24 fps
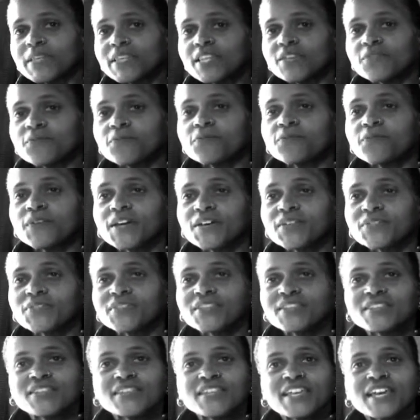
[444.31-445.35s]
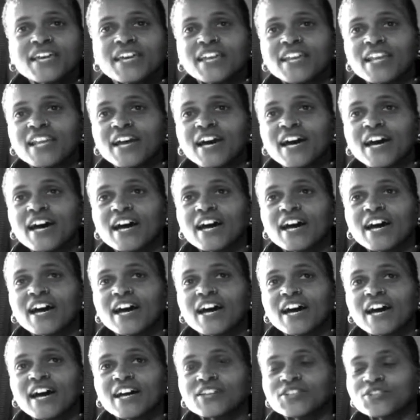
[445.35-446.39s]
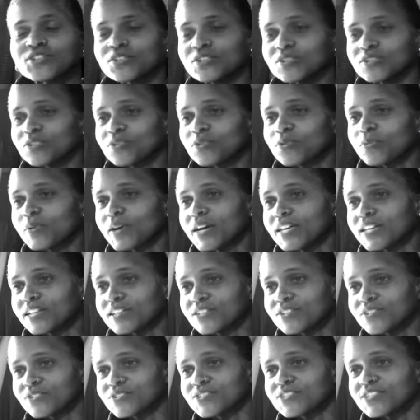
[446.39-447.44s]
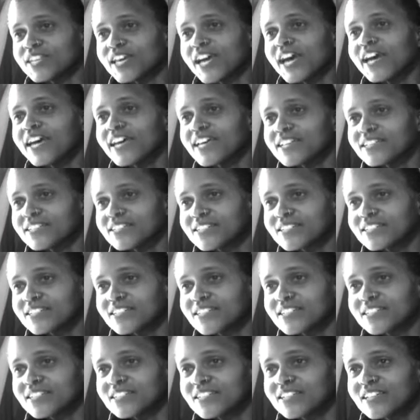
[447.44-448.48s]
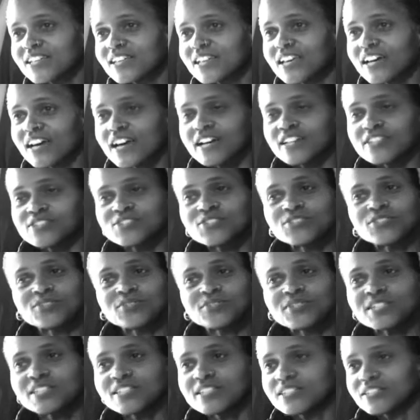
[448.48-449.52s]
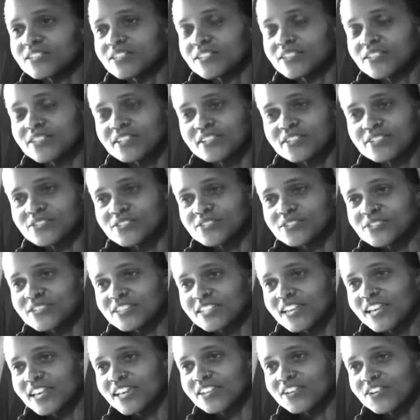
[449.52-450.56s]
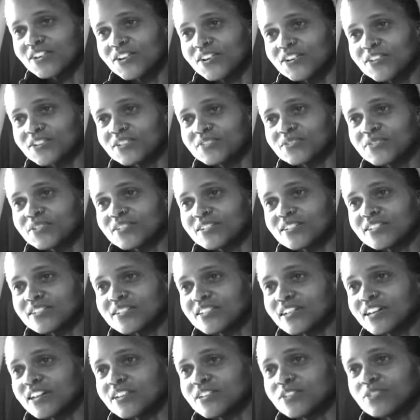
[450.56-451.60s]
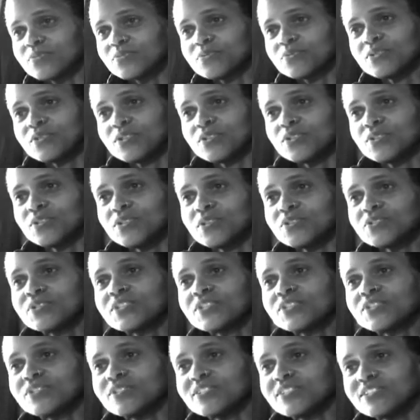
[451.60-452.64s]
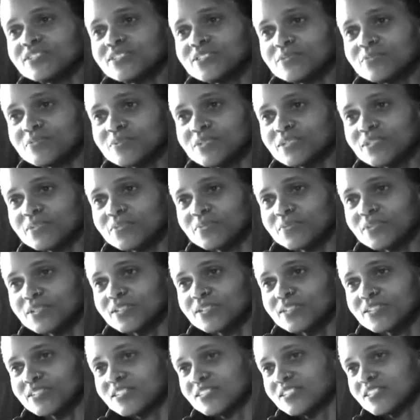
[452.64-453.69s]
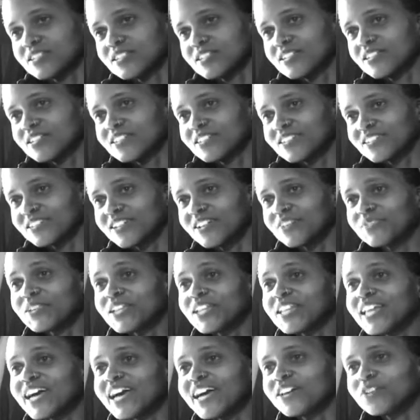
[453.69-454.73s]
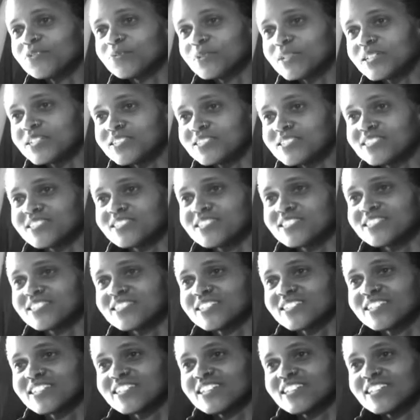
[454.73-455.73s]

But they felt that I couldn't quite understand. I certainly didn't understand all of the kind of colloquialisms of the, of the language.